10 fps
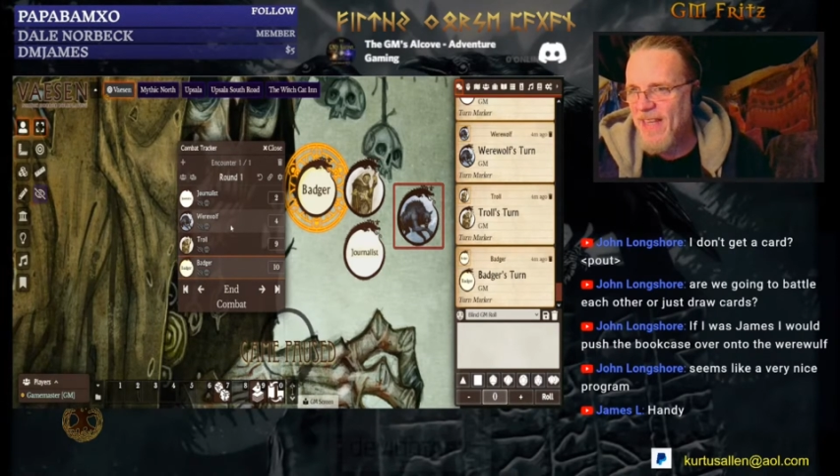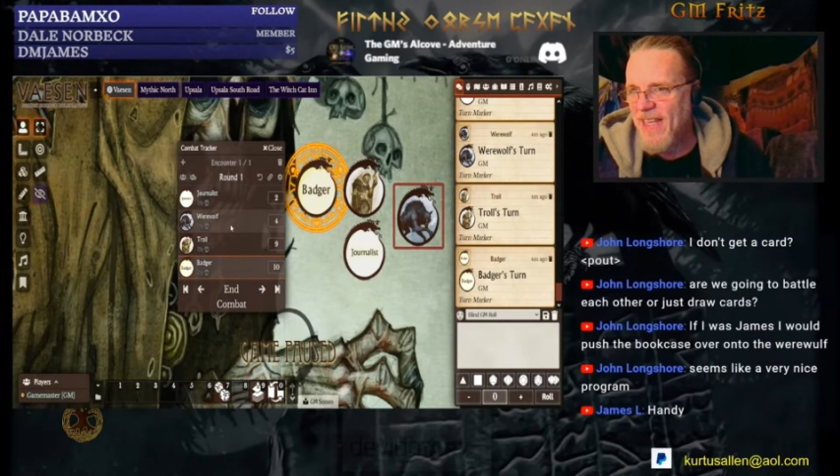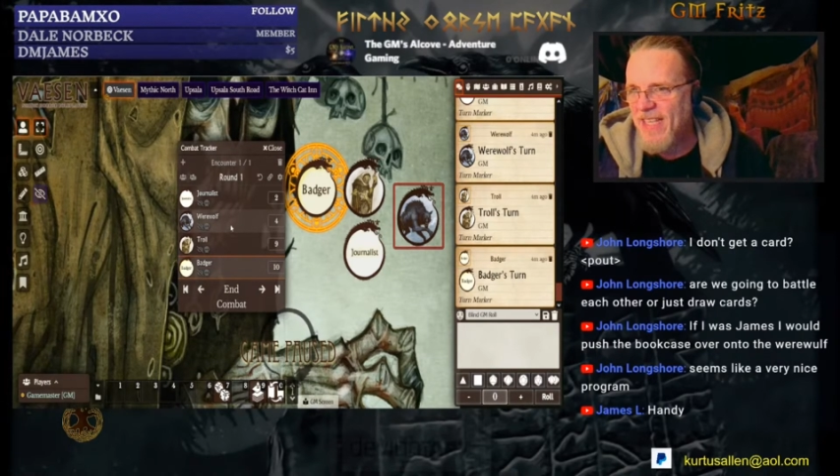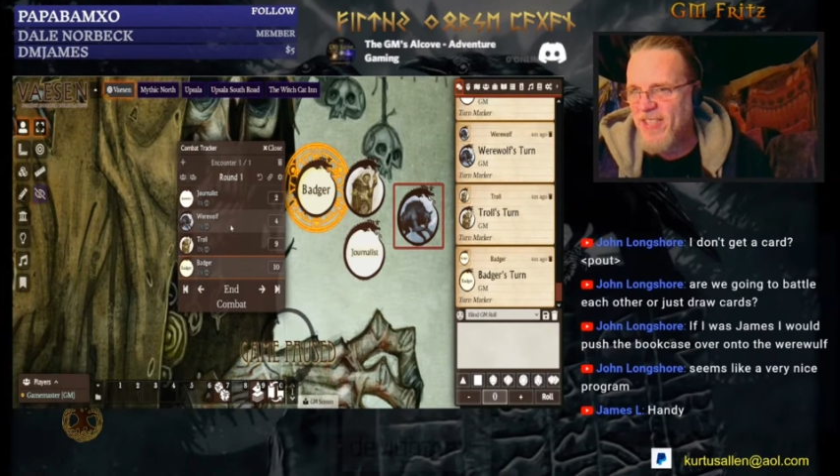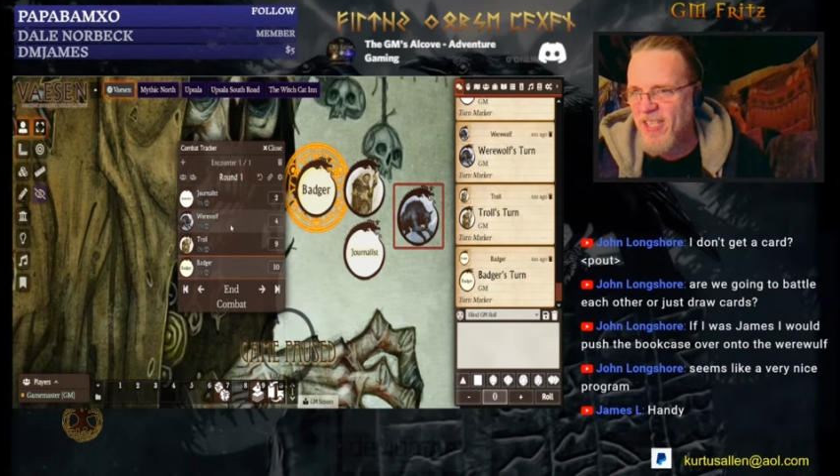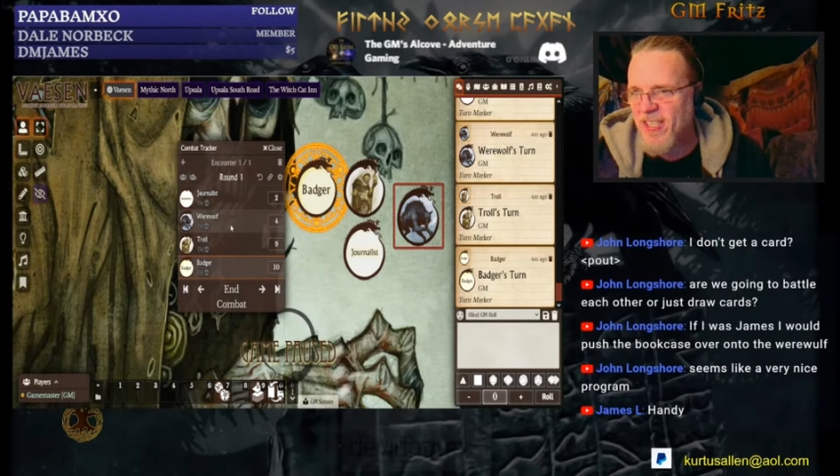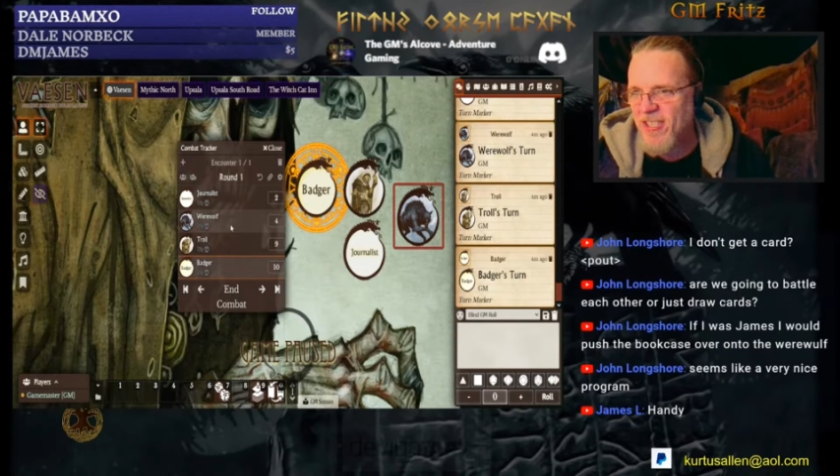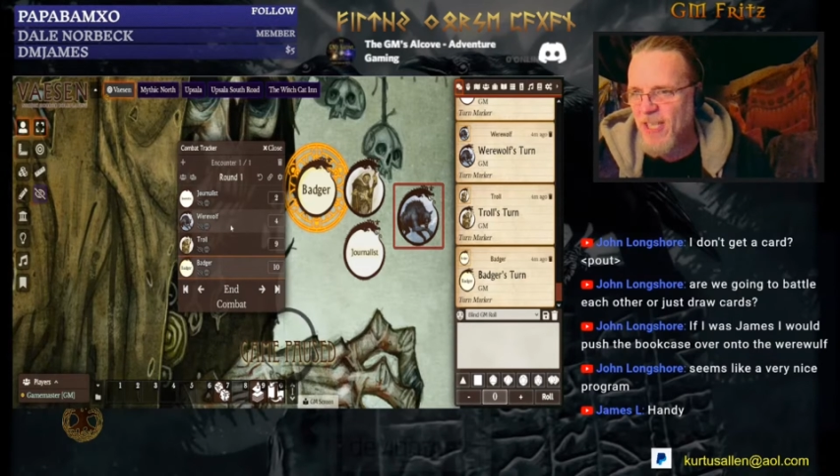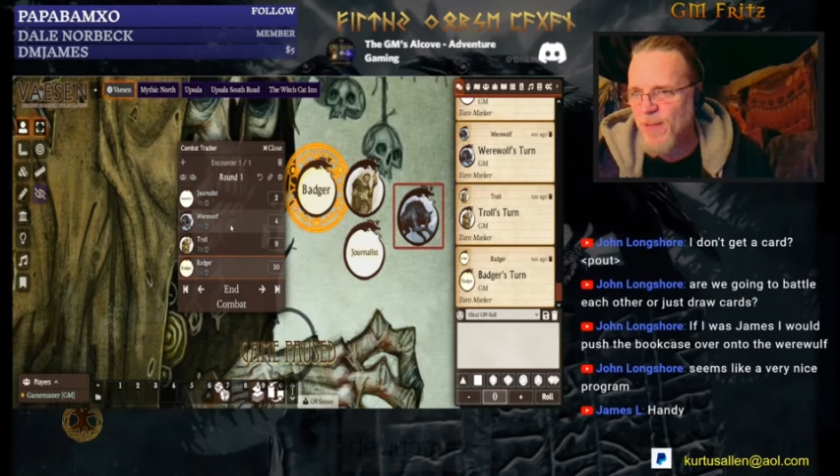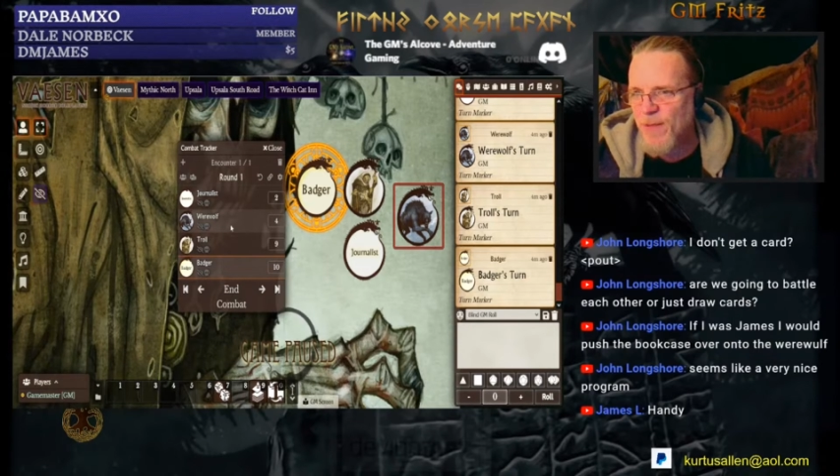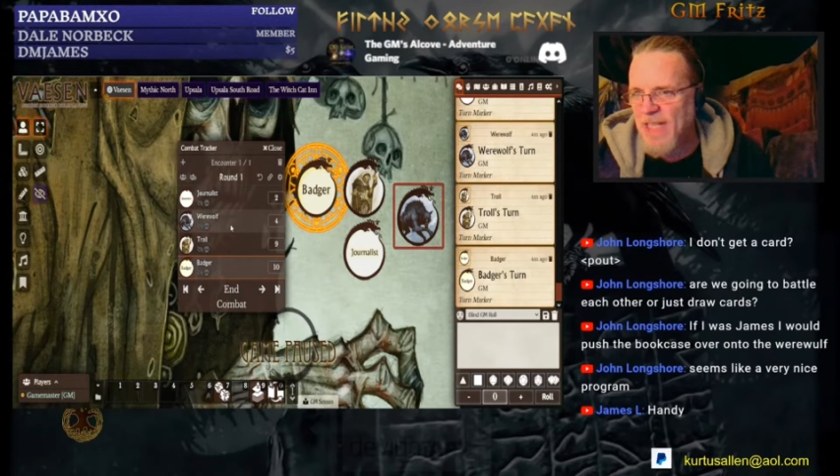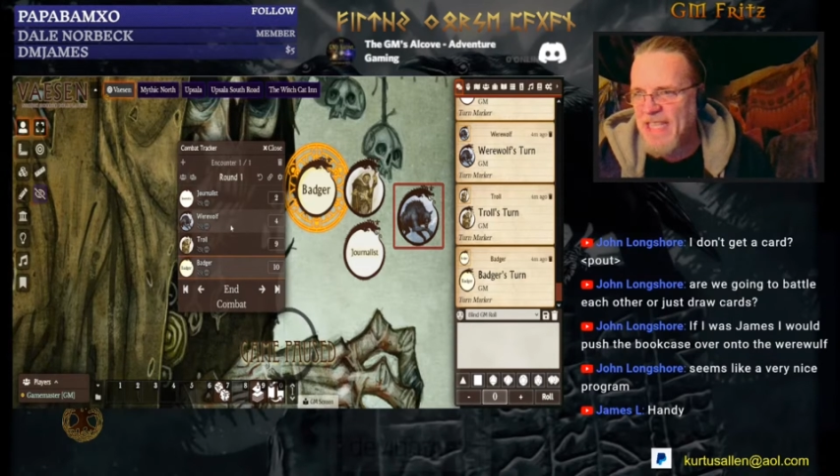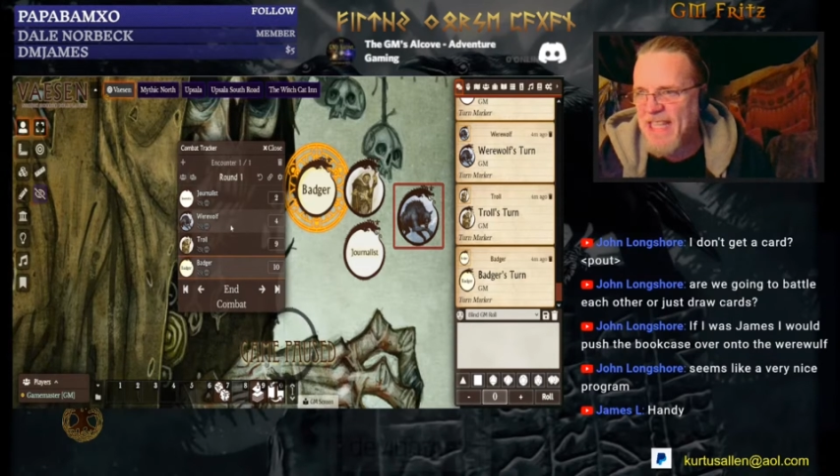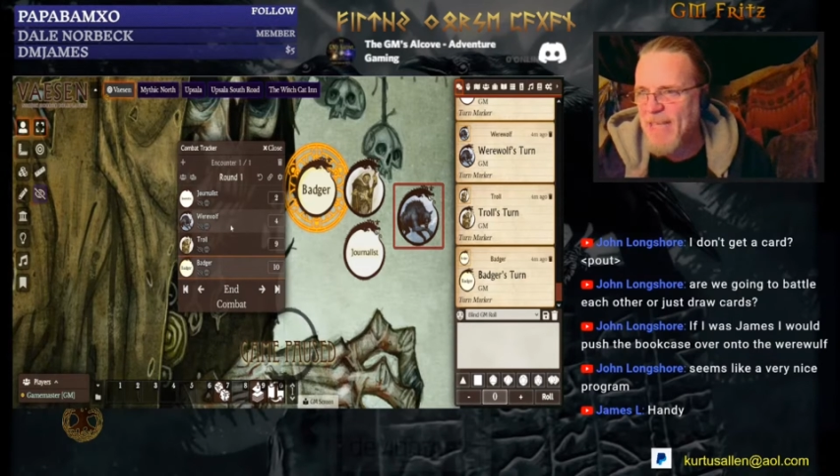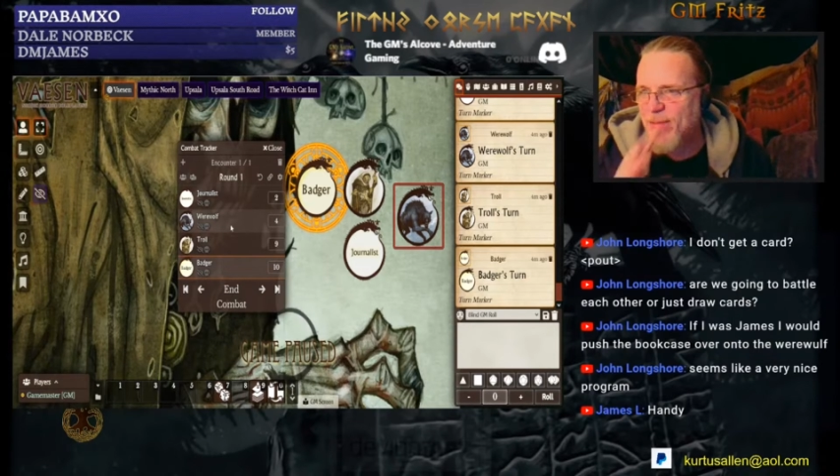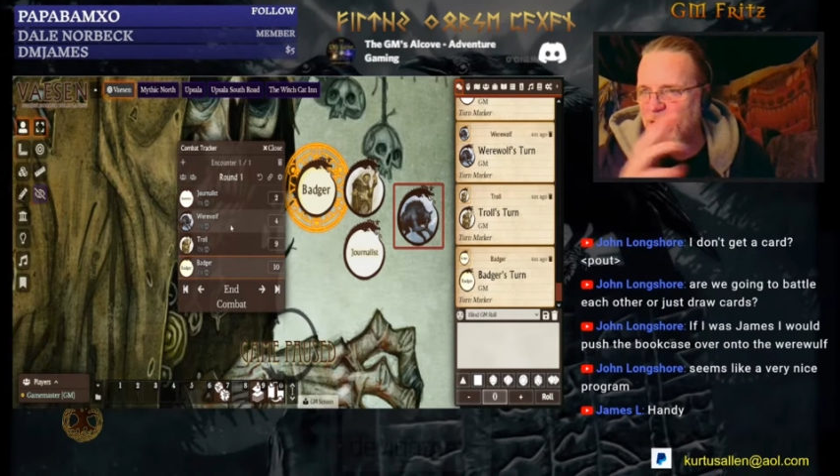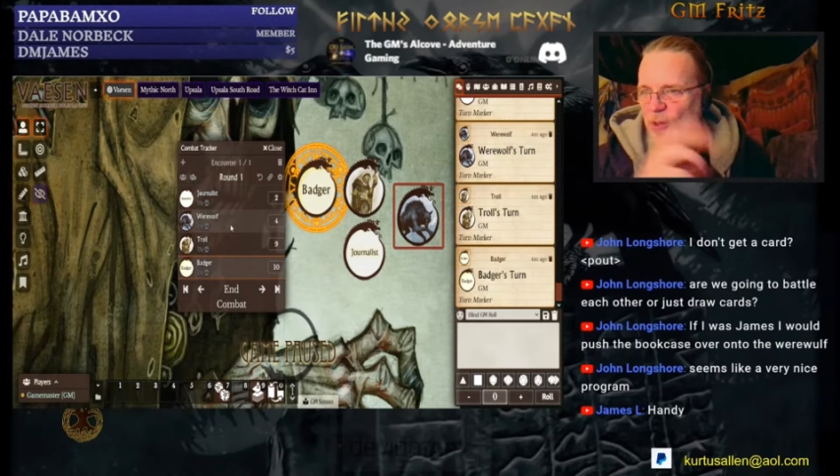he successfully leaps